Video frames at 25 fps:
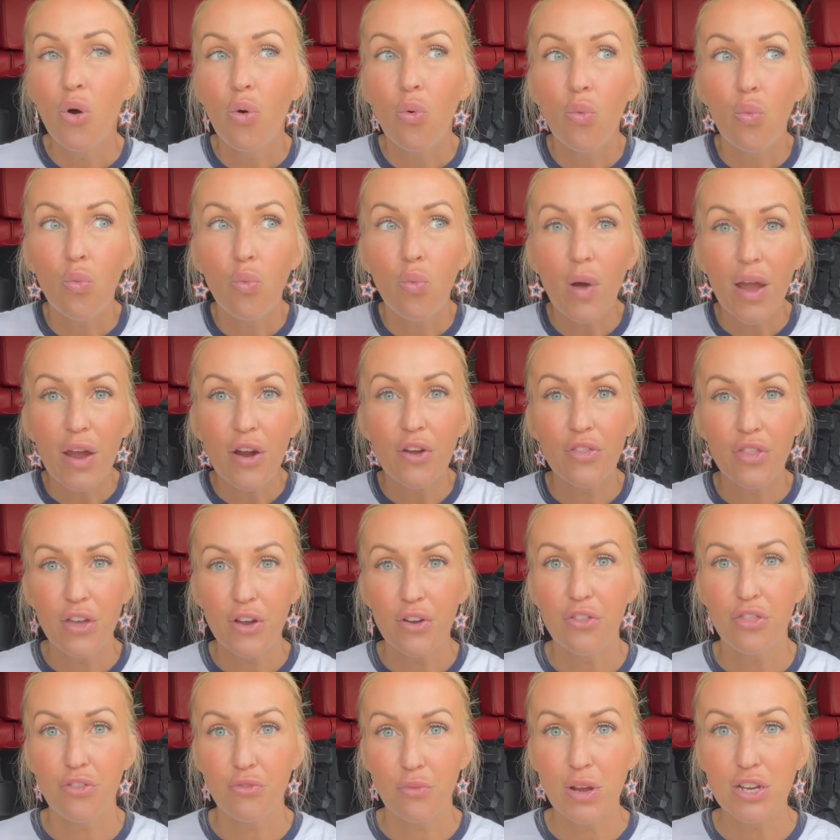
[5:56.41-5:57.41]
where
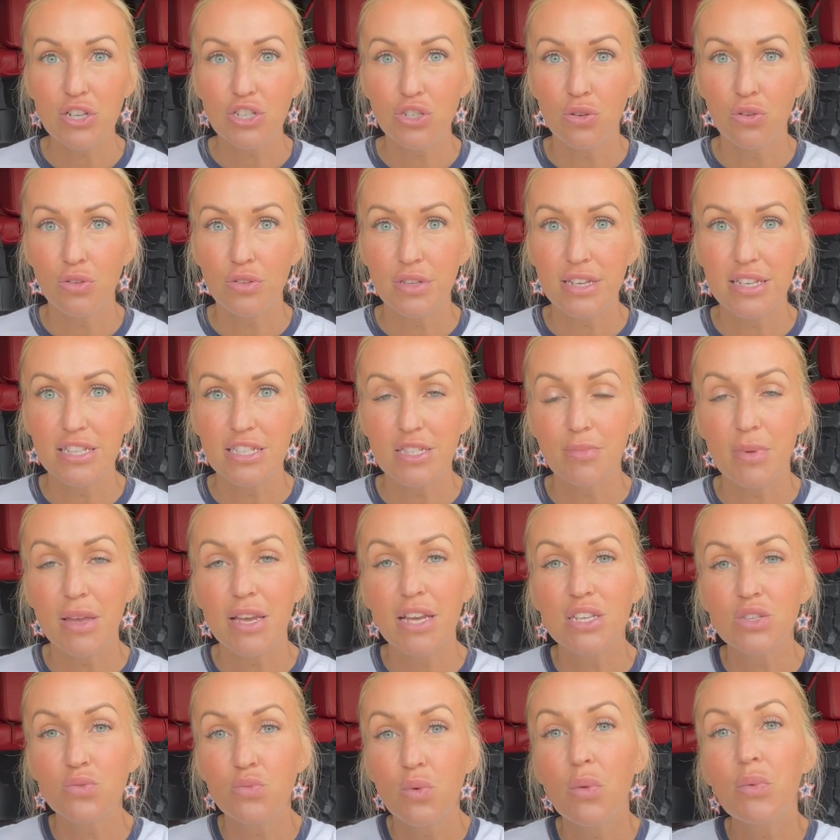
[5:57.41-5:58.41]
their threshold is,
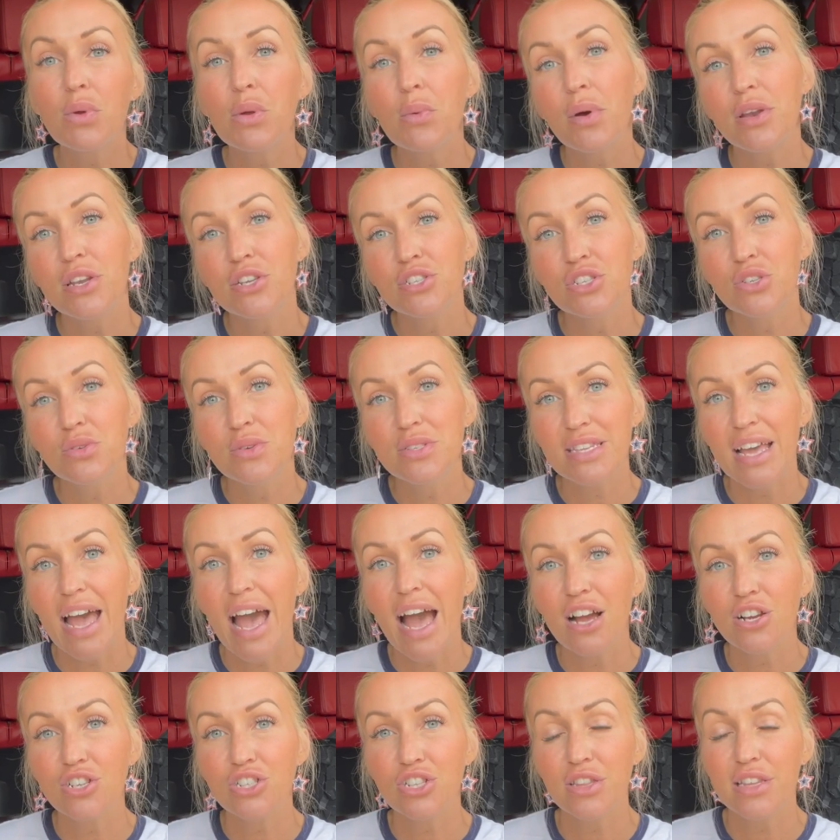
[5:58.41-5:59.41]
because what we wanna do is
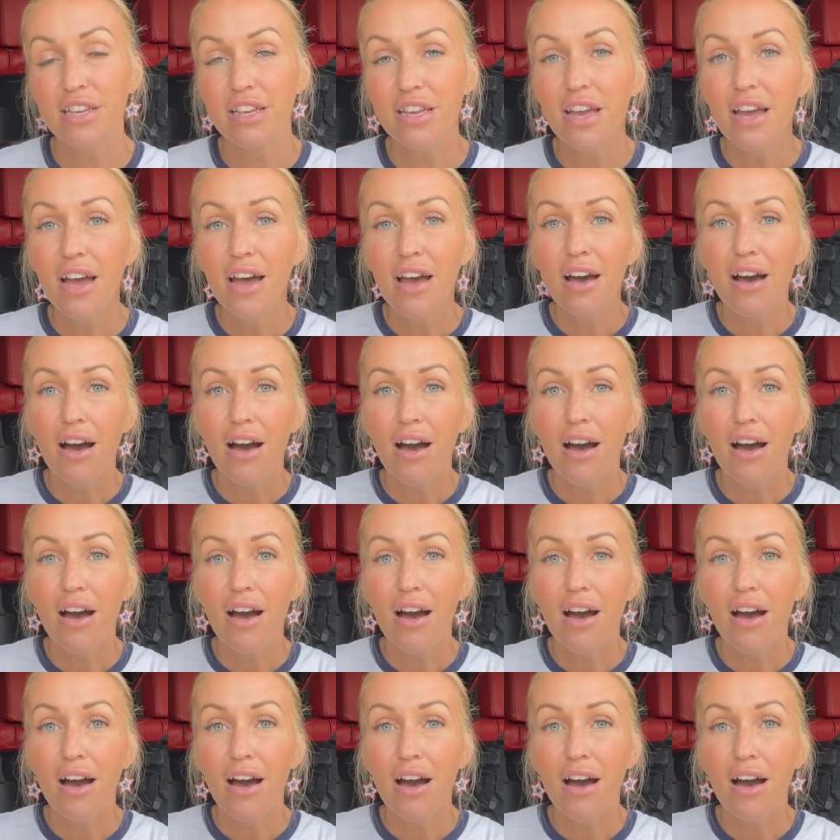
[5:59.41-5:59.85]
actually